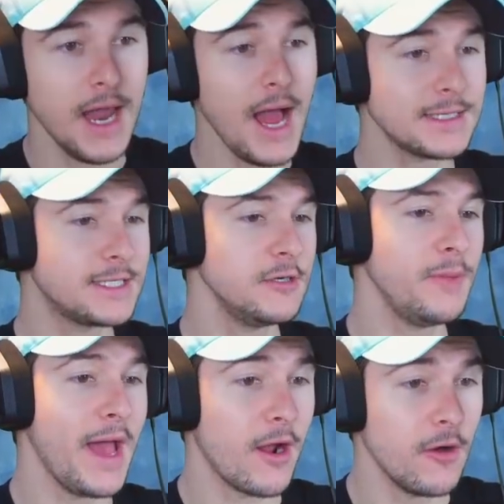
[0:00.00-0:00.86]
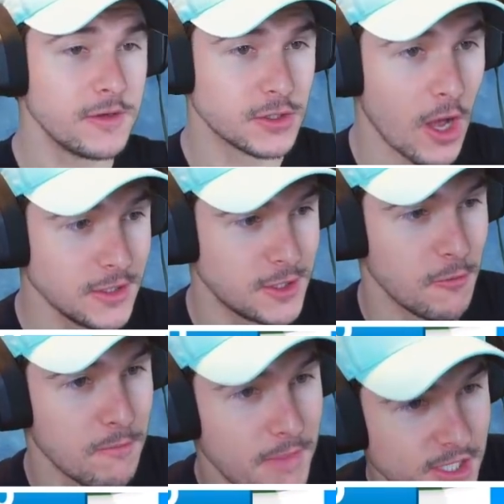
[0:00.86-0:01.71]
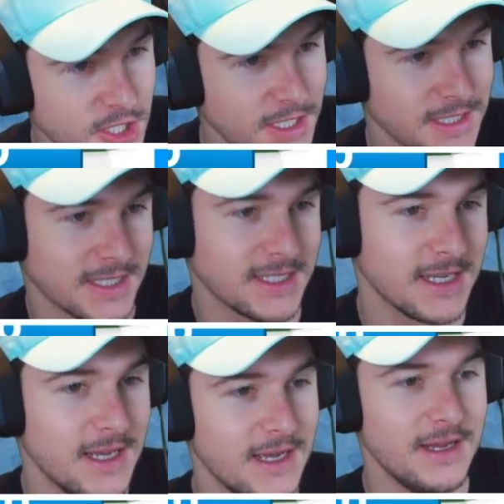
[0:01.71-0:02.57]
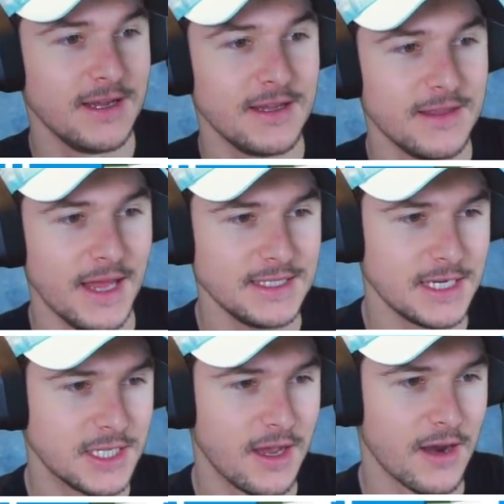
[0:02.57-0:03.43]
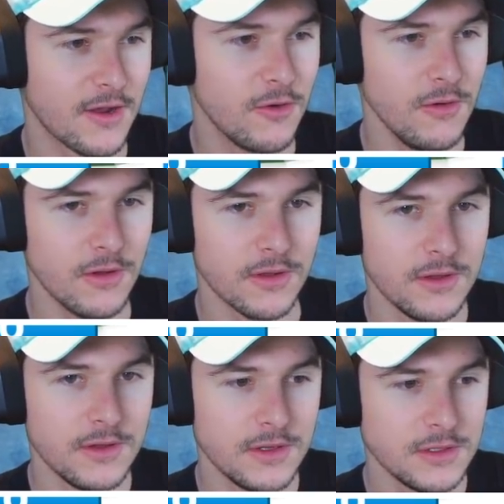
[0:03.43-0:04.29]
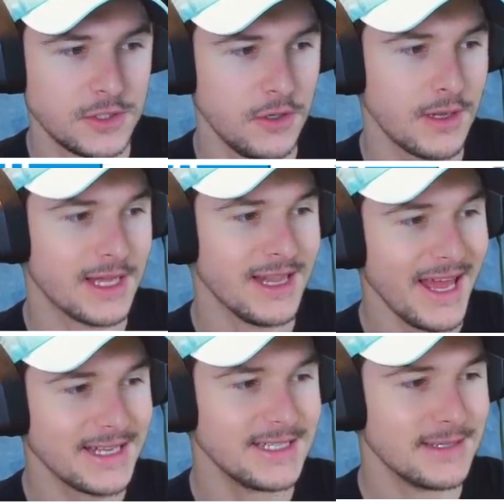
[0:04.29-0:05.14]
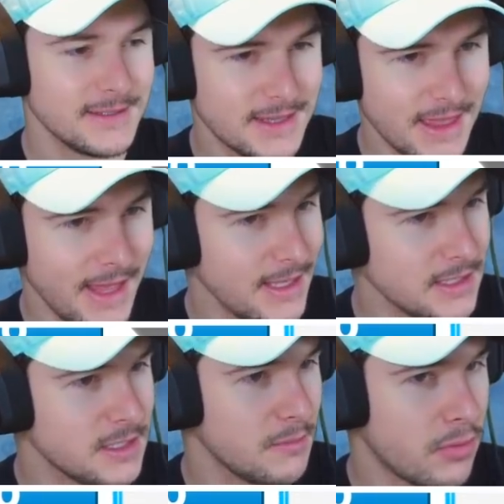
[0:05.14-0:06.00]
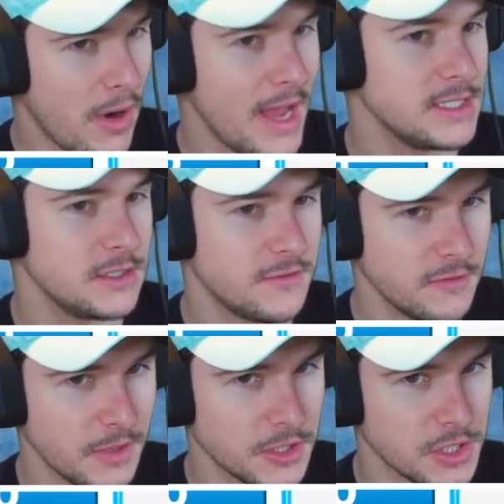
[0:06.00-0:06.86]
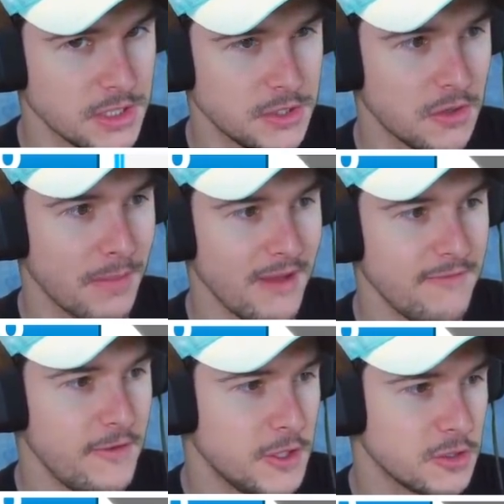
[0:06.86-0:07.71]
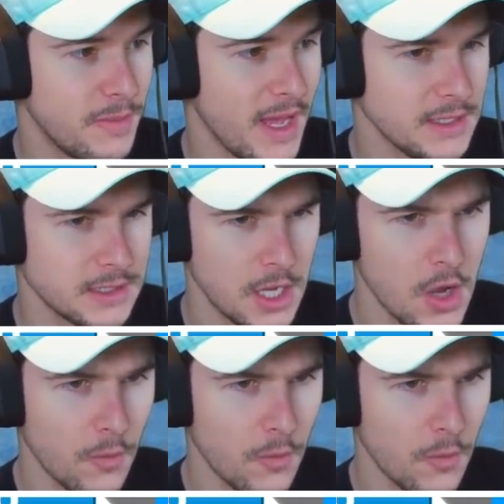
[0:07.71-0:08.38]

Not too bad. Oh, there's also missions. That's actually kind of cool. So you can collect things and prizes for missions. You can buy featured pets.